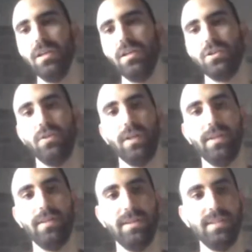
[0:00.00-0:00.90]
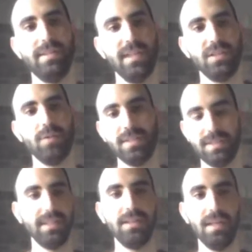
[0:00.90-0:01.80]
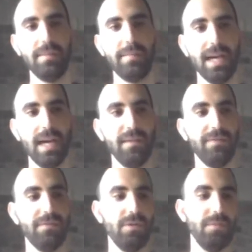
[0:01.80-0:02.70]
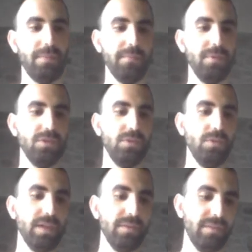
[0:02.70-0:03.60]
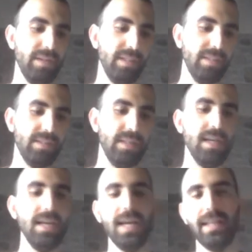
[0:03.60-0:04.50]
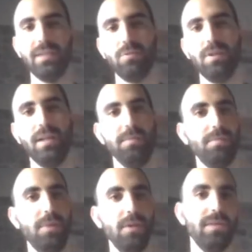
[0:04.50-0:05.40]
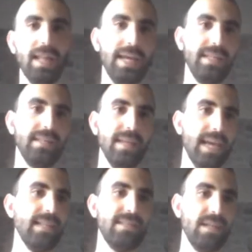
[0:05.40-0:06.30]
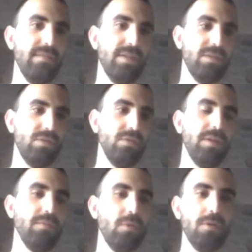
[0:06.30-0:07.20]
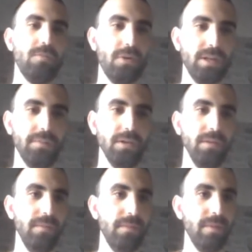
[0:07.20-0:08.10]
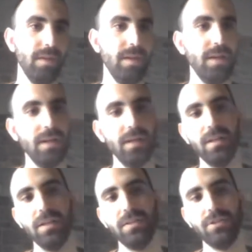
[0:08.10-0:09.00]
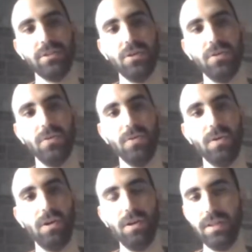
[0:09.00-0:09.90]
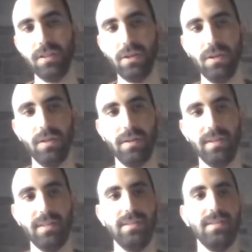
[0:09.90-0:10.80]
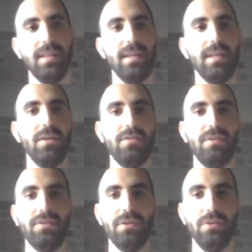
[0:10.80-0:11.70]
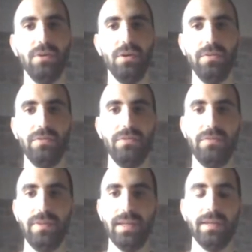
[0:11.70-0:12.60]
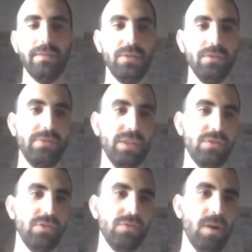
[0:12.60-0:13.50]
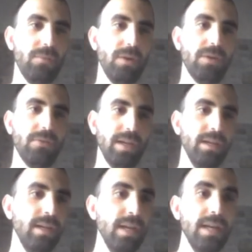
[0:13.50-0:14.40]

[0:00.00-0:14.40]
so that there is just one single API for people to do inference. And this will help both client and servers to be more portable. So all in all, this is an overview of the new features 1.3.